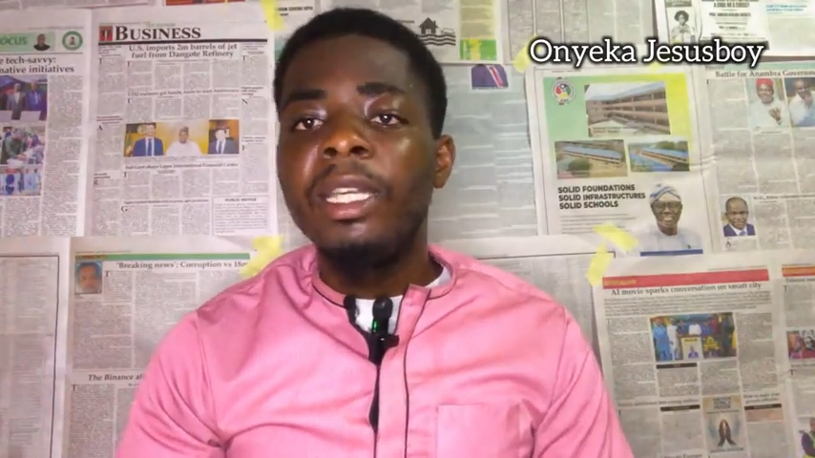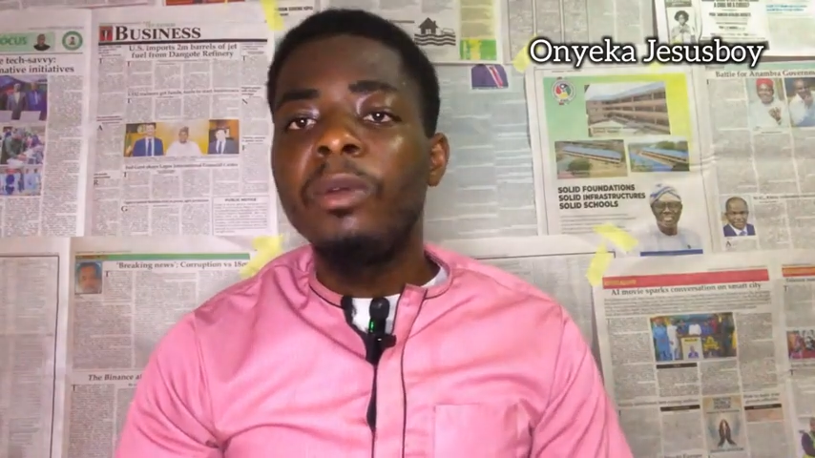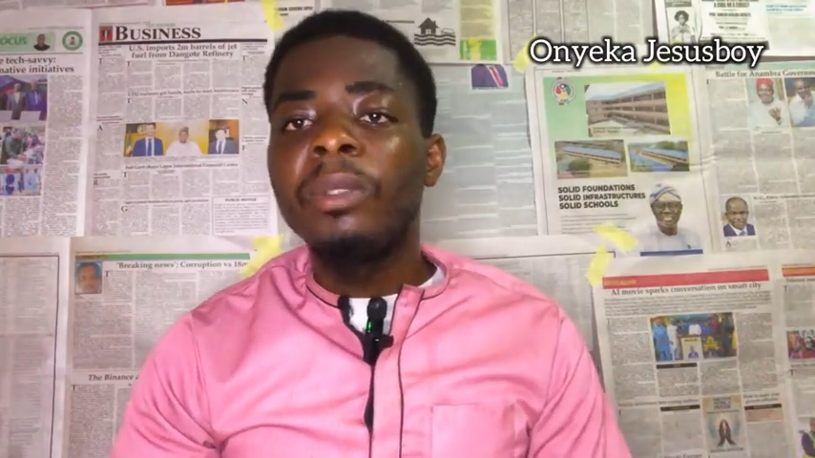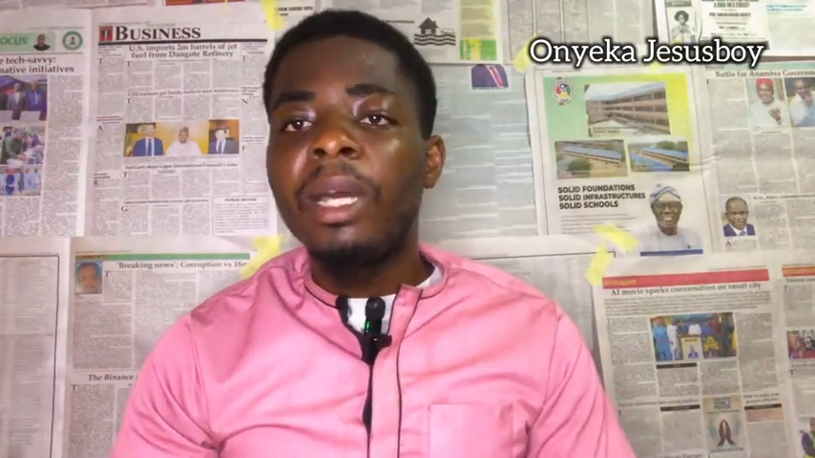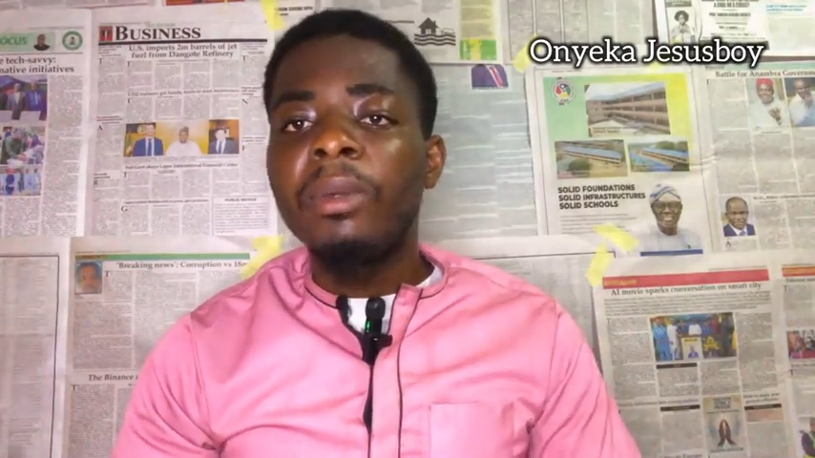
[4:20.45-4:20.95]
he
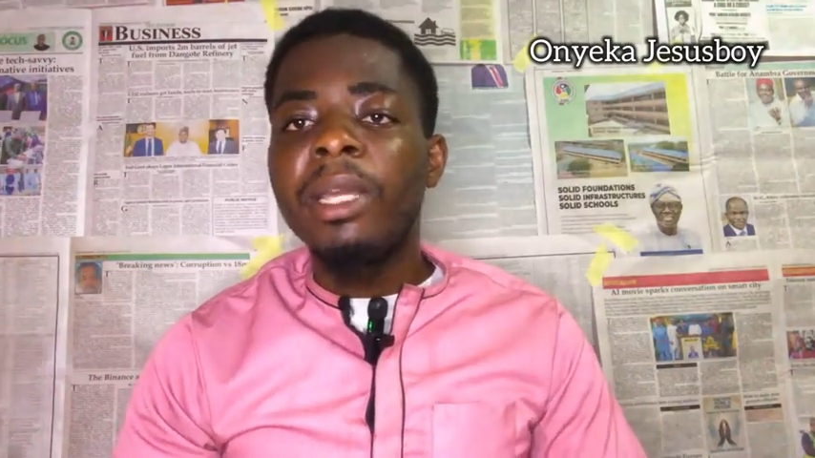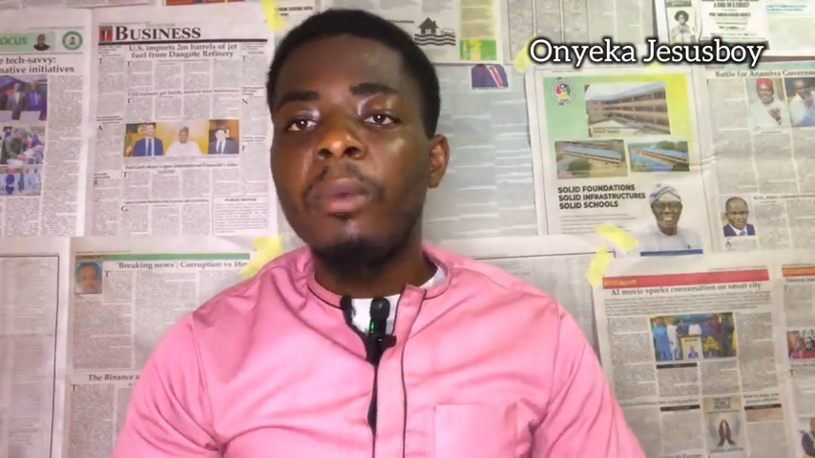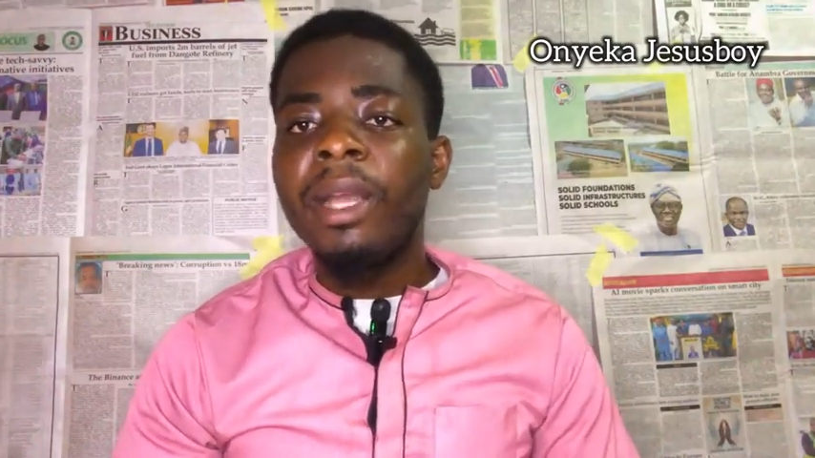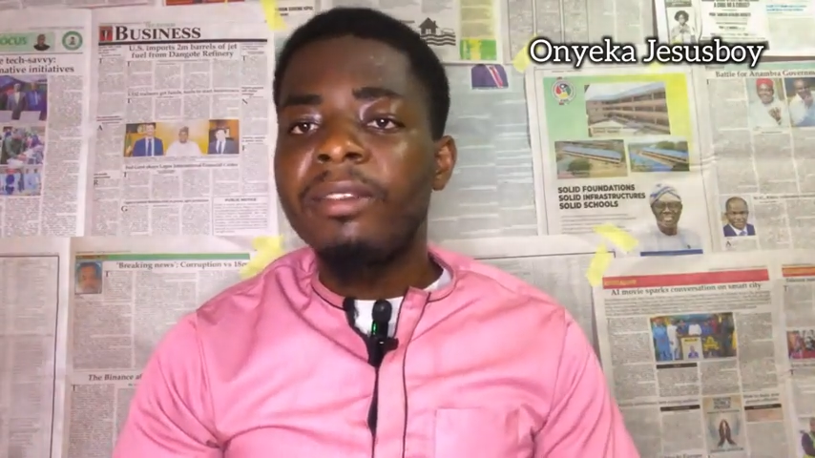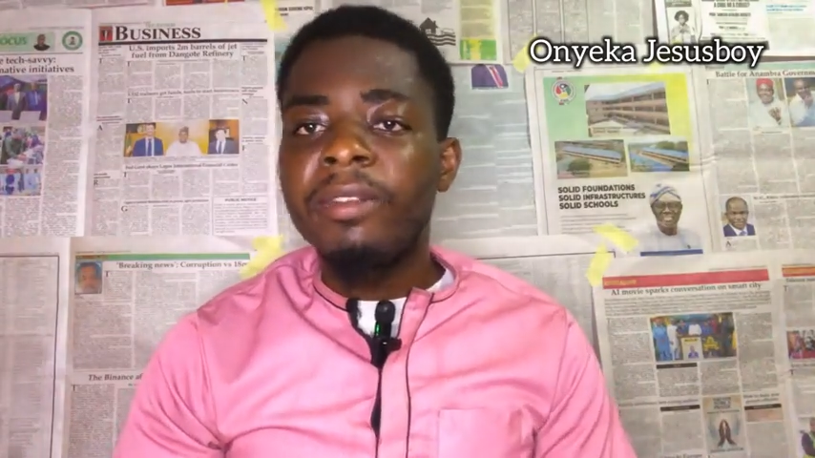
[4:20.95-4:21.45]
will now wear a
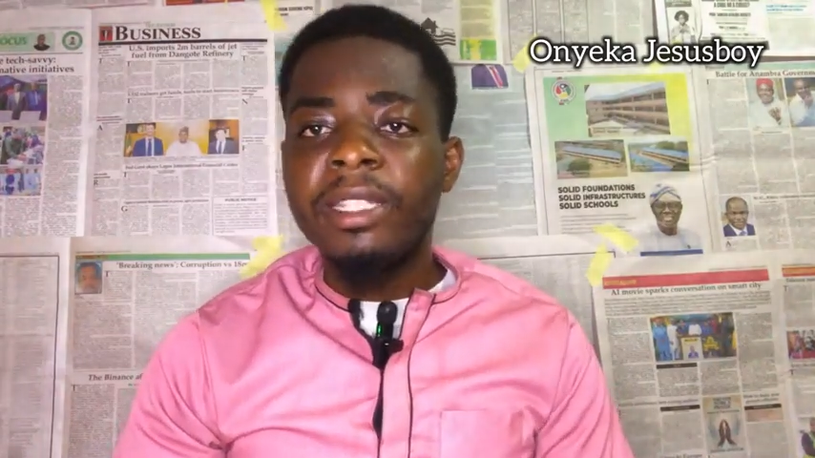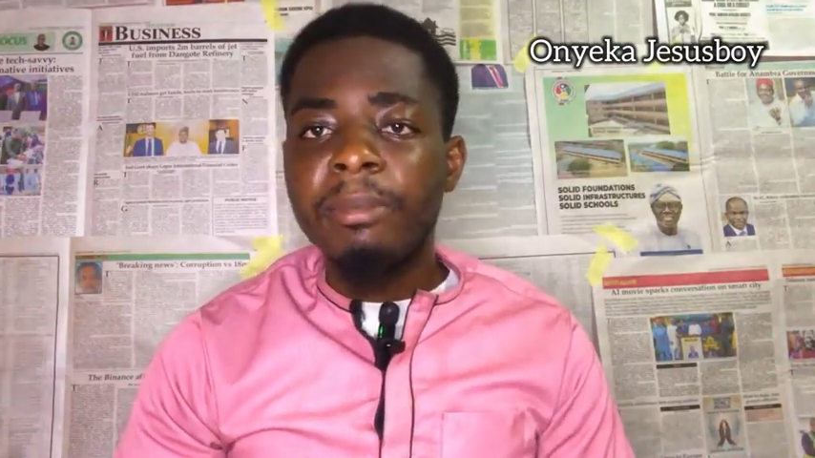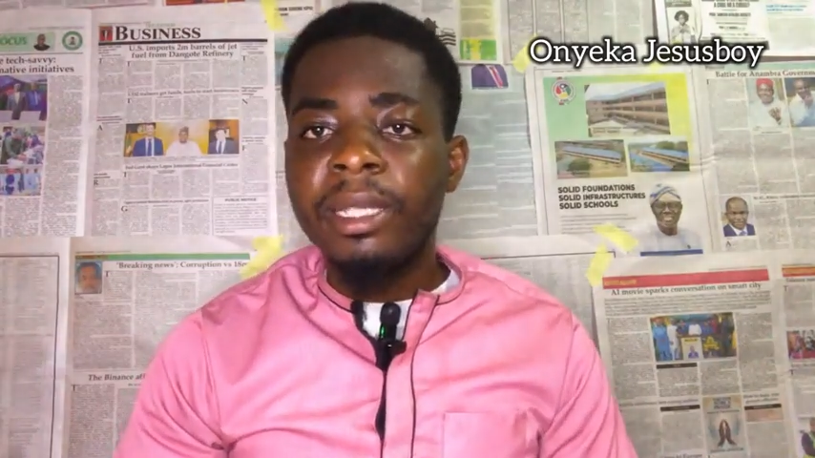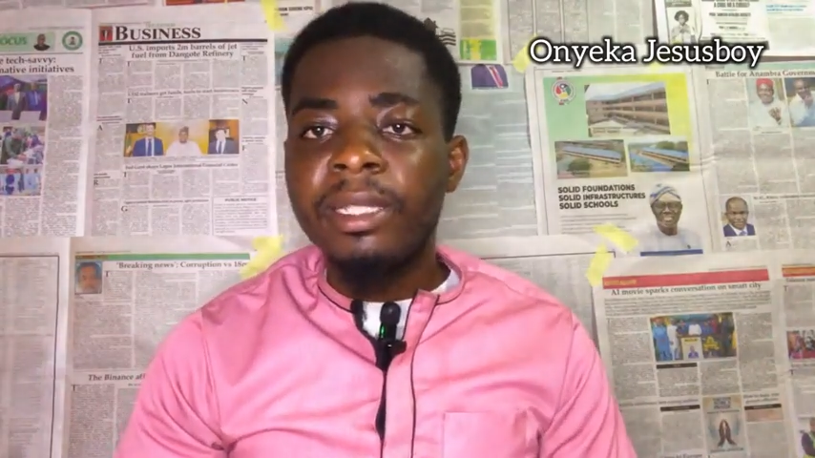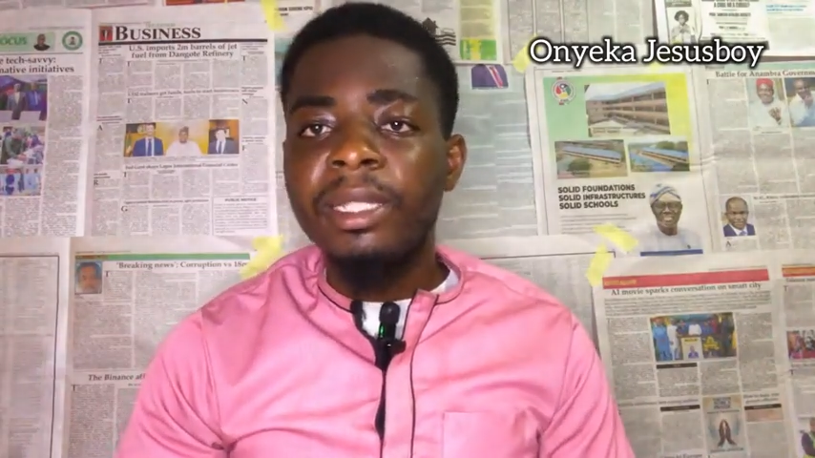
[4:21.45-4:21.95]
white vestment.